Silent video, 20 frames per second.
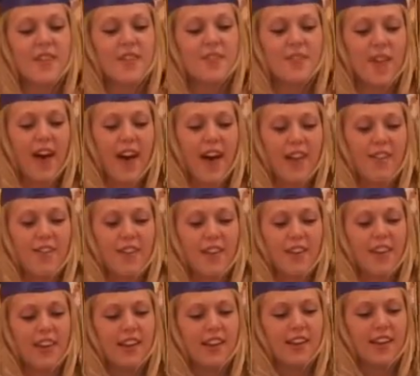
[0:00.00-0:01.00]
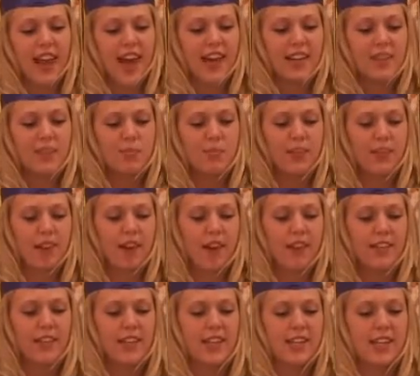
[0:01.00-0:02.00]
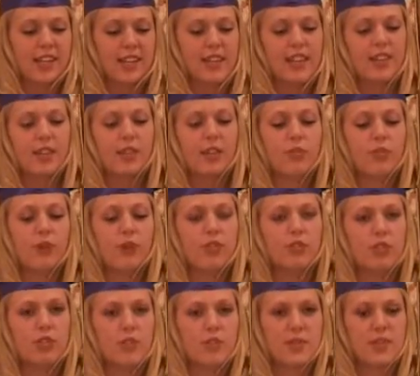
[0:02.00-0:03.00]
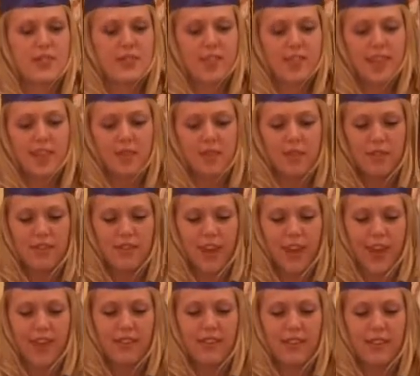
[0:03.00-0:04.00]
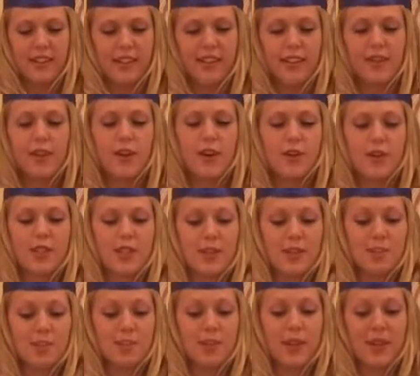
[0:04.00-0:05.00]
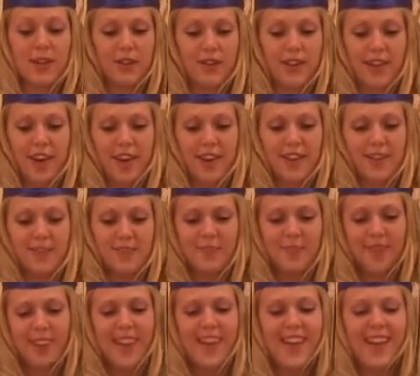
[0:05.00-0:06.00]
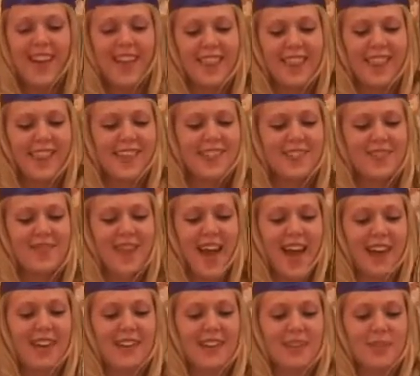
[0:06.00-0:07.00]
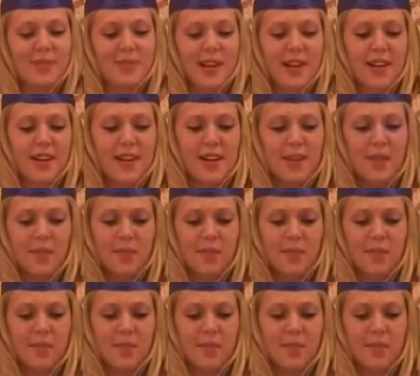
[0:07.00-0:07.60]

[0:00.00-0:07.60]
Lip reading: 5, last but not least, the road trips in the Kimber van, known as Big Red. This van is where